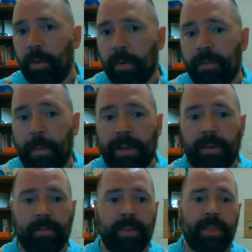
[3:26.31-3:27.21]
You expect
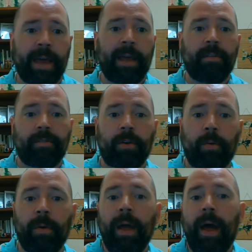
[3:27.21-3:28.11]
to see that.
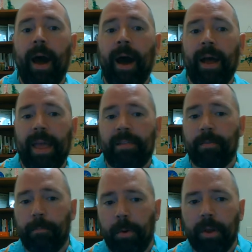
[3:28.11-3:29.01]
So it's
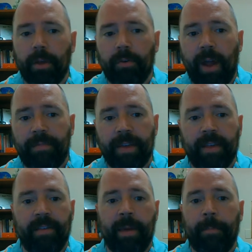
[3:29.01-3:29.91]
a pretty good graphic
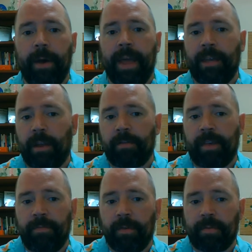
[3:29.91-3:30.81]
example and does
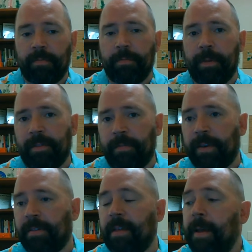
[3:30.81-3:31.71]
give you some
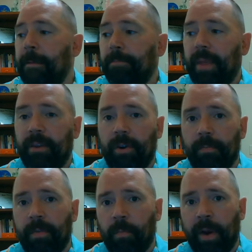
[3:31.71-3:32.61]
specifics in
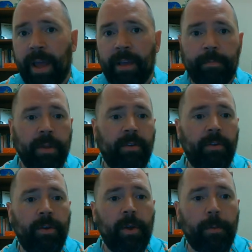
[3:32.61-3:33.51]
terms of what I expect you
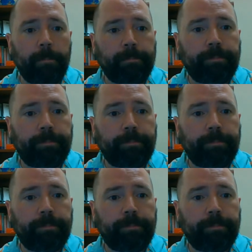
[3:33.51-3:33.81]
to do.